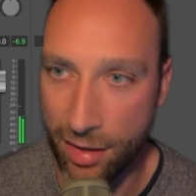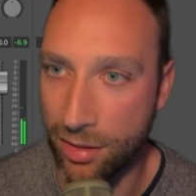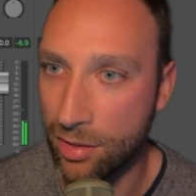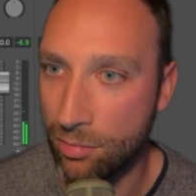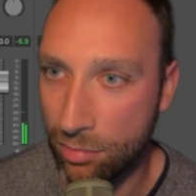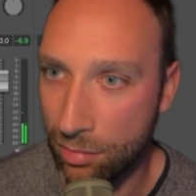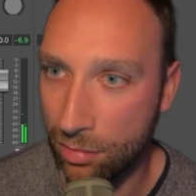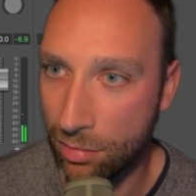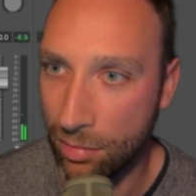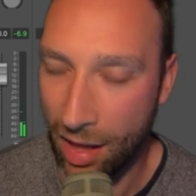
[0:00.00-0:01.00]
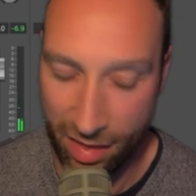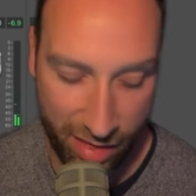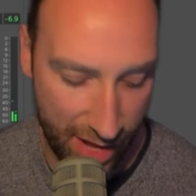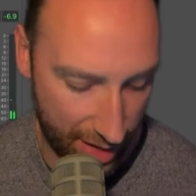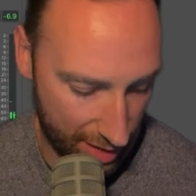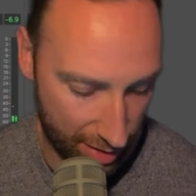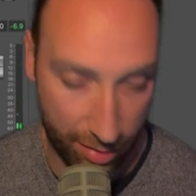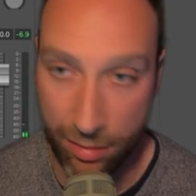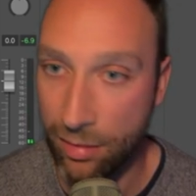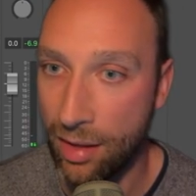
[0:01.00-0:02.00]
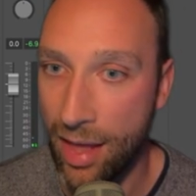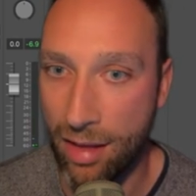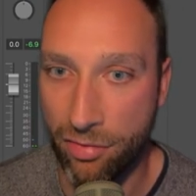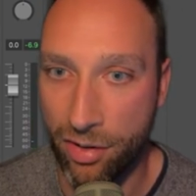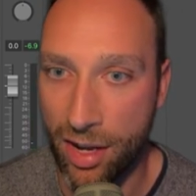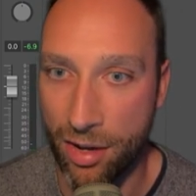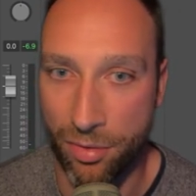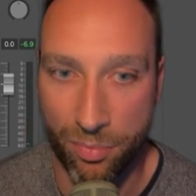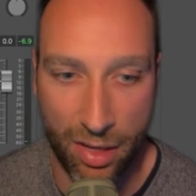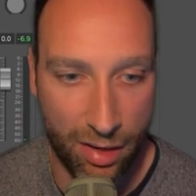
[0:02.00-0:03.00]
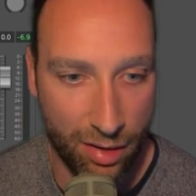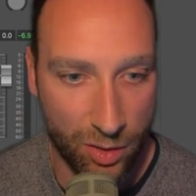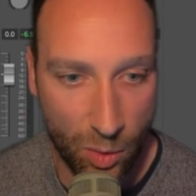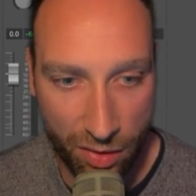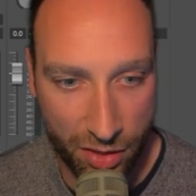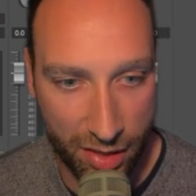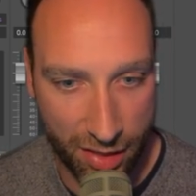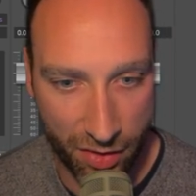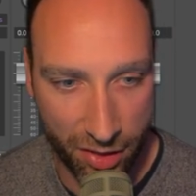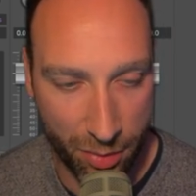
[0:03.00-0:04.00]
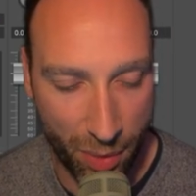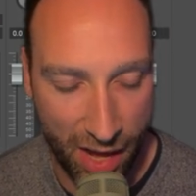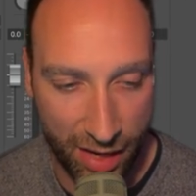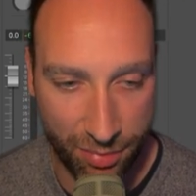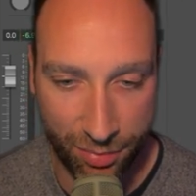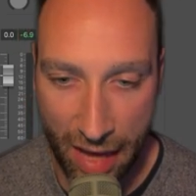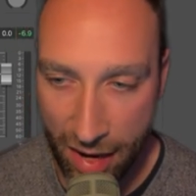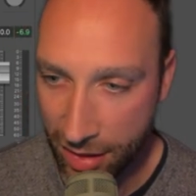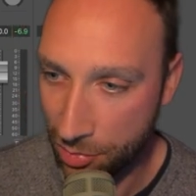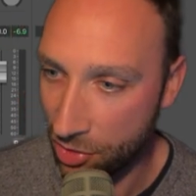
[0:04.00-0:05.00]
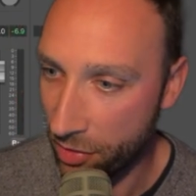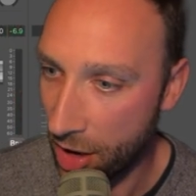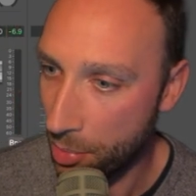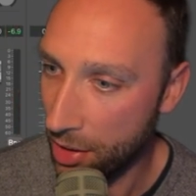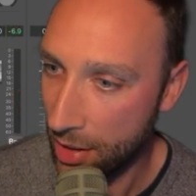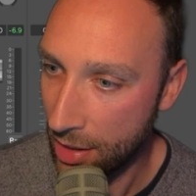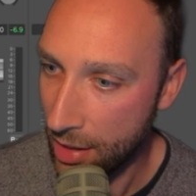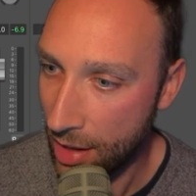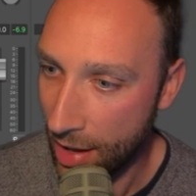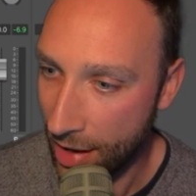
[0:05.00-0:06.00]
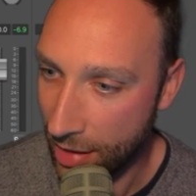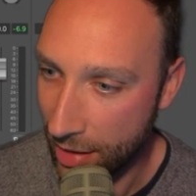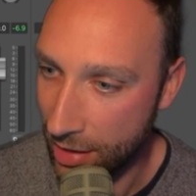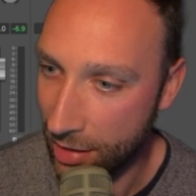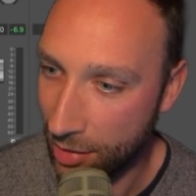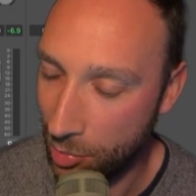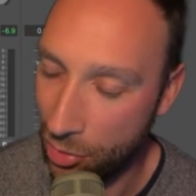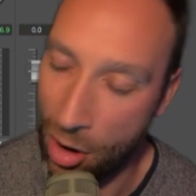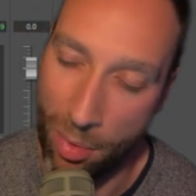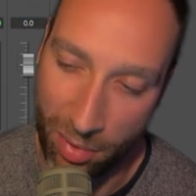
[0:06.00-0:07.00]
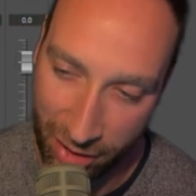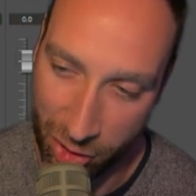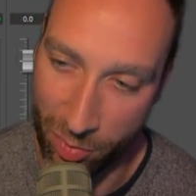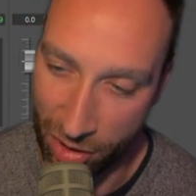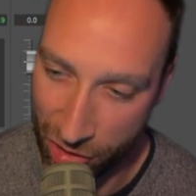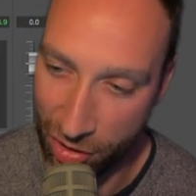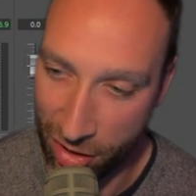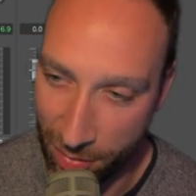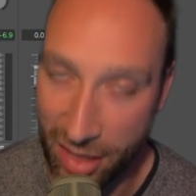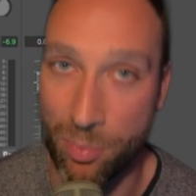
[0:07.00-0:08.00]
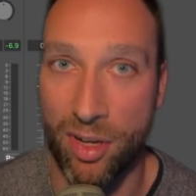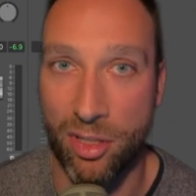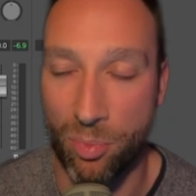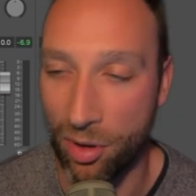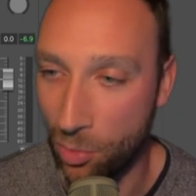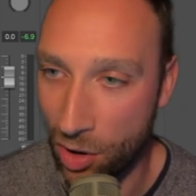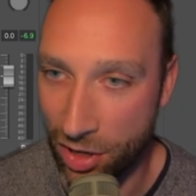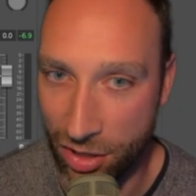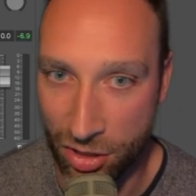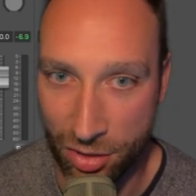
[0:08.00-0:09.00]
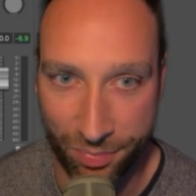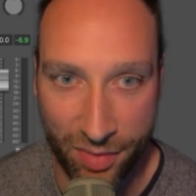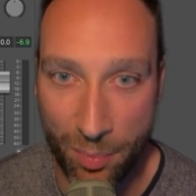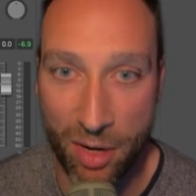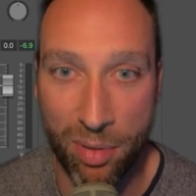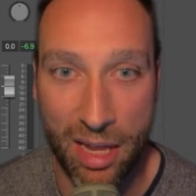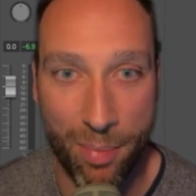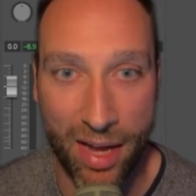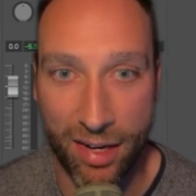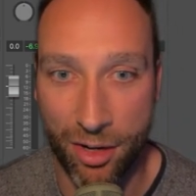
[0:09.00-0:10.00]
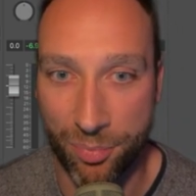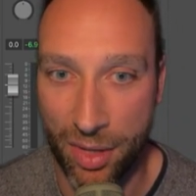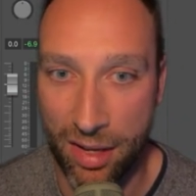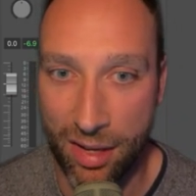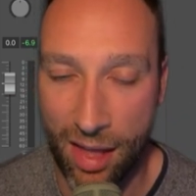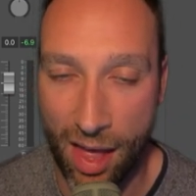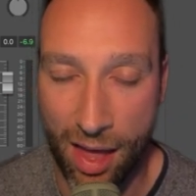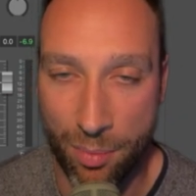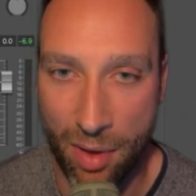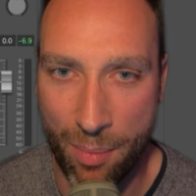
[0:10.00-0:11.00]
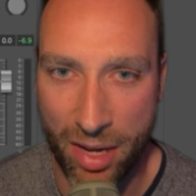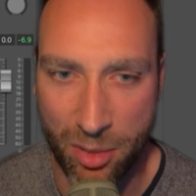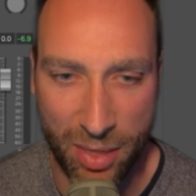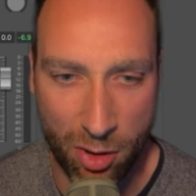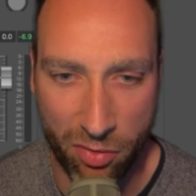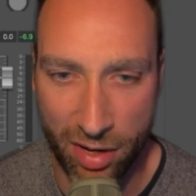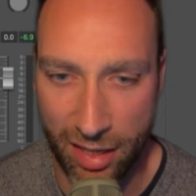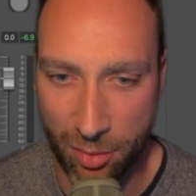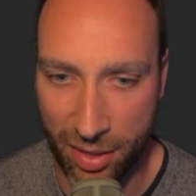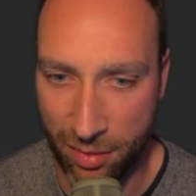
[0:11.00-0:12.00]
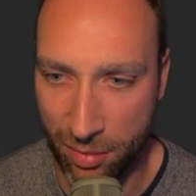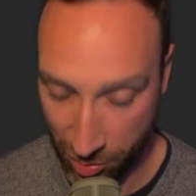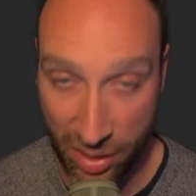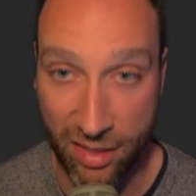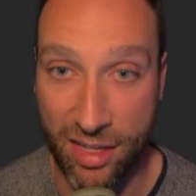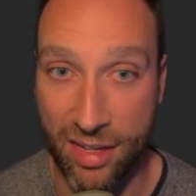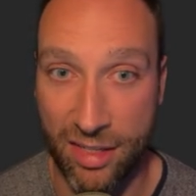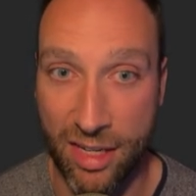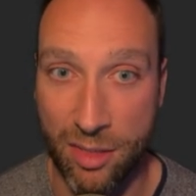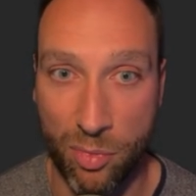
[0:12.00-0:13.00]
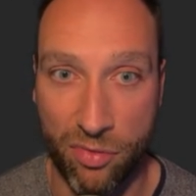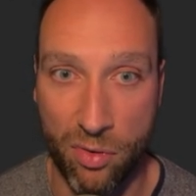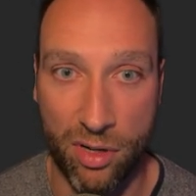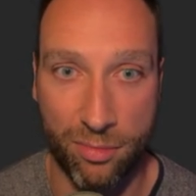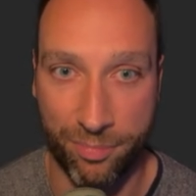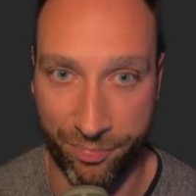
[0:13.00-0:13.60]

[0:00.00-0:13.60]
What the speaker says: is, I think, it for now. So all I've done is I've done some panning, added some reverb, and added probably too much on the Mixbuss, but what can you do? I'm going to play it back now. I might speak over it a little bit. This piece didn't exist before